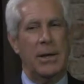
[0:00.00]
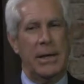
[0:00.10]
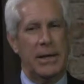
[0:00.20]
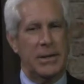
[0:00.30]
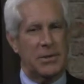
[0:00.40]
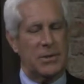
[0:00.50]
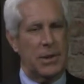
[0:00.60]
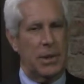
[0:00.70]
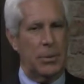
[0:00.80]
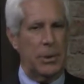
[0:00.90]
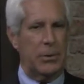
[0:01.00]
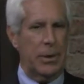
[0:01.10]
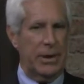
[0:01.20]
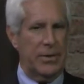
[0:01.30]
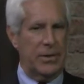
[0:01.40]
It is. We
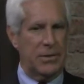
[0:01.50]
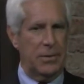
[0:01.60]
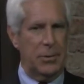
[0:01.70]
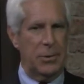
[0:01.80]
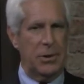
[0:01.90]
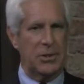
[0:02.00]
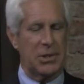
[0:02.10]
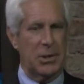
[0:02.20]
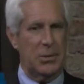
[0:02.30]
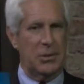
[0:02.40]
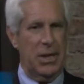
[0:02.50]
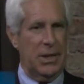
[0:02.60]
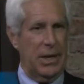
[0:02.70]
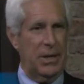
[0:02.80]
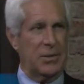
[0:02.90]
created this a few years ago,
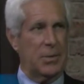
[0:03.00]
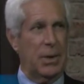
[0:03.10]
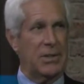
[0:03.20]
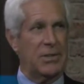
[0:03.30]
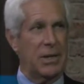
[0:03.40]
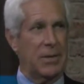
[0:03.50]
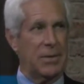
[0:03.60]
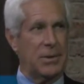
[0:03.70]
John Niles and myself,